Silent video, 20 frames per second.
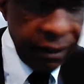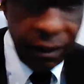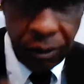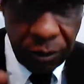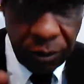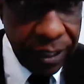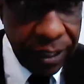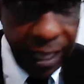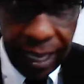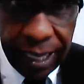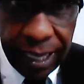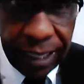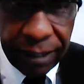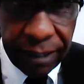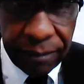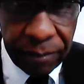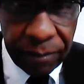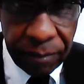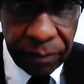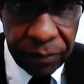Okay?
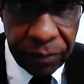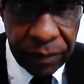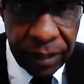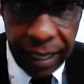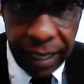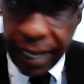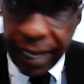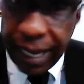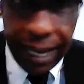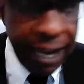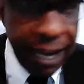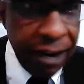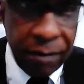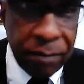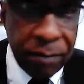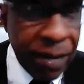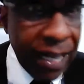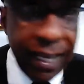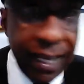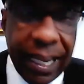
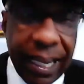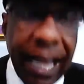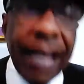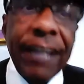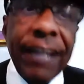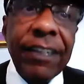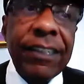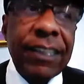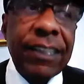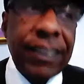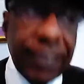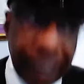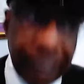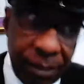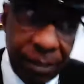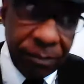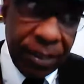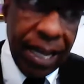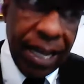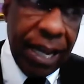Everybody got
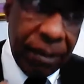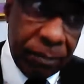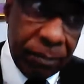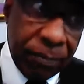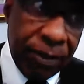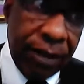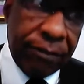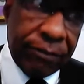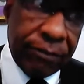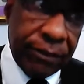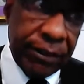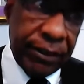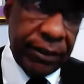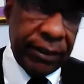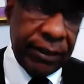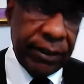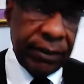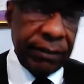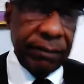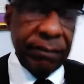some kind of
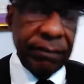preference,